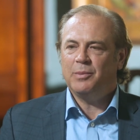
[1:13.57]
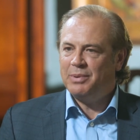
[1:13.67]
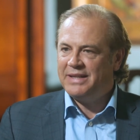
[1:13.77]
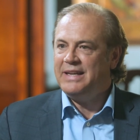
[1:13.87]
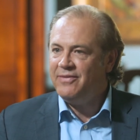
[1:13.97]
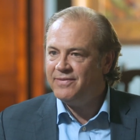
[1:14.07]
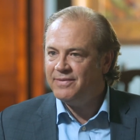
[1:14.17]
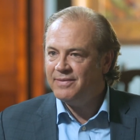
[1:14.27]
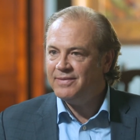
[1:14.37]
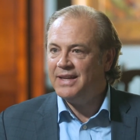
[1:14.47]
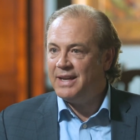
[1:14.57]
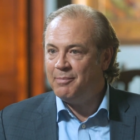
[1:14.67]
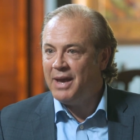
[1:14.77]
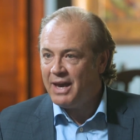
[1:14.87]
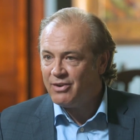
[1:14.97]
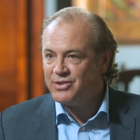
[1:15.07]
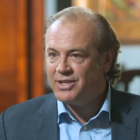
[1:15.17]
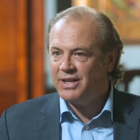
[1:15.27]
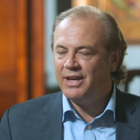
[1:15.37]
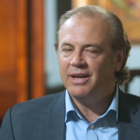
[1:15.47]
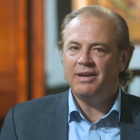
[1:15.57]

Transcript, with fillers: believe that it matters again.